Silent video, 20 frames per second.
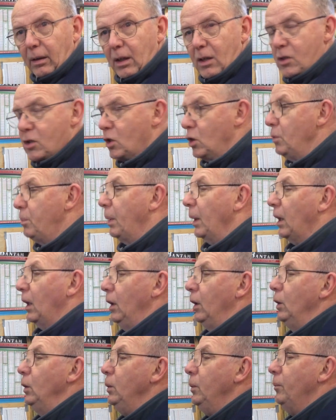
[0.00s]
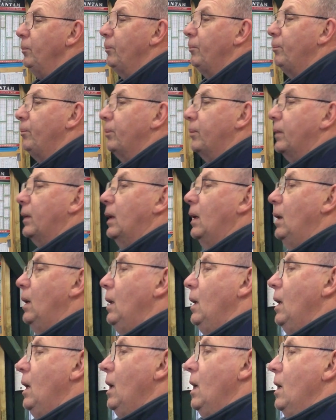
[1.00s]
super glue.
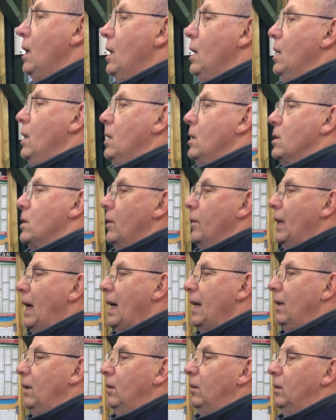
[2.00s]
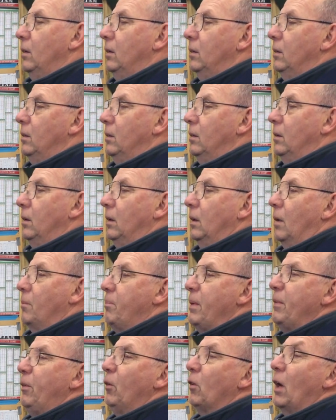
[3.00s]
So that, and
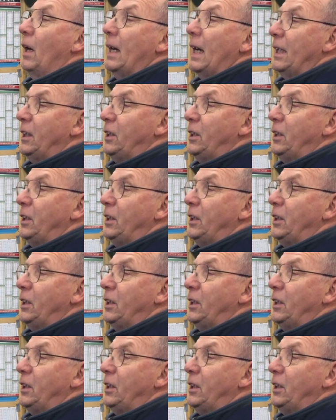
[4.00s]
before I'd